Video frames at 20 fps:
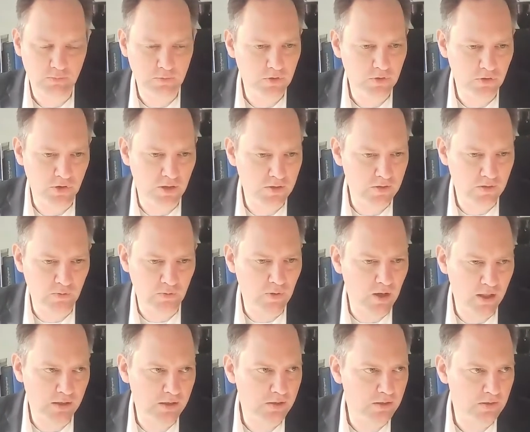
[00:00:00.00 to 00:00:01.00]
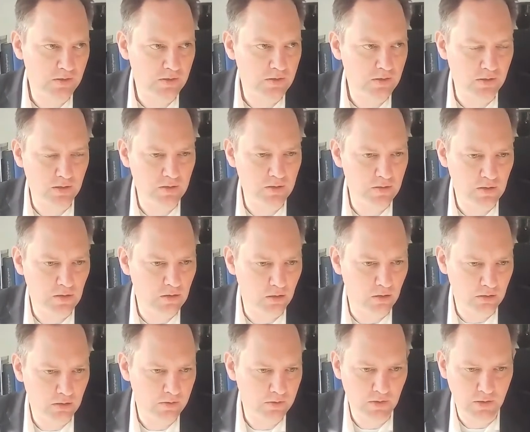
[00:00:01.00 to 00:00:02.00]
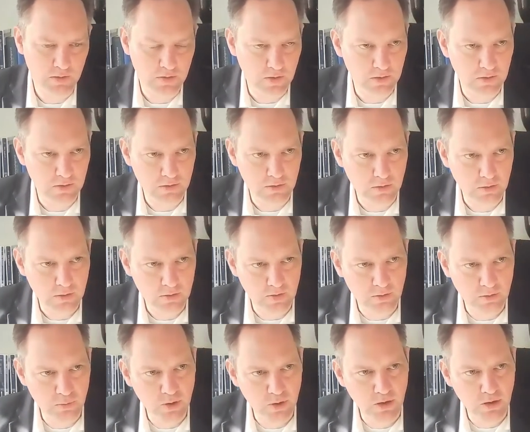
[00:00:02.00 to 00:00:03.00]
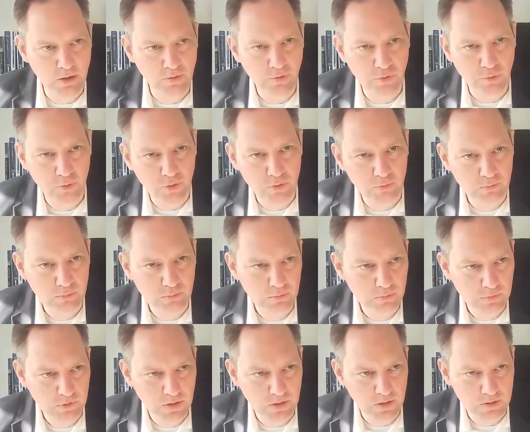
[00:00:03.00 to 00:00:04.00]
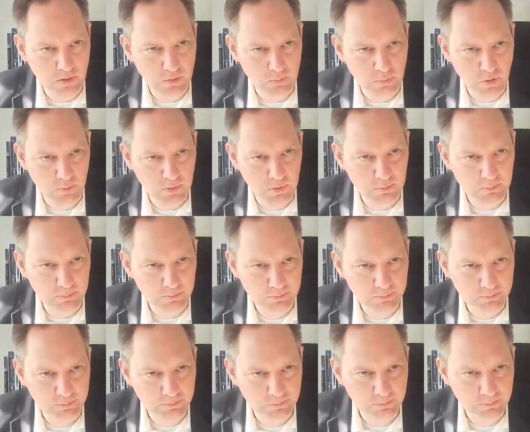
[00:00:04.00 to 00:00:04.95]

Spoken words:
We just write it in the COGS and then we're gone through. That's no problem.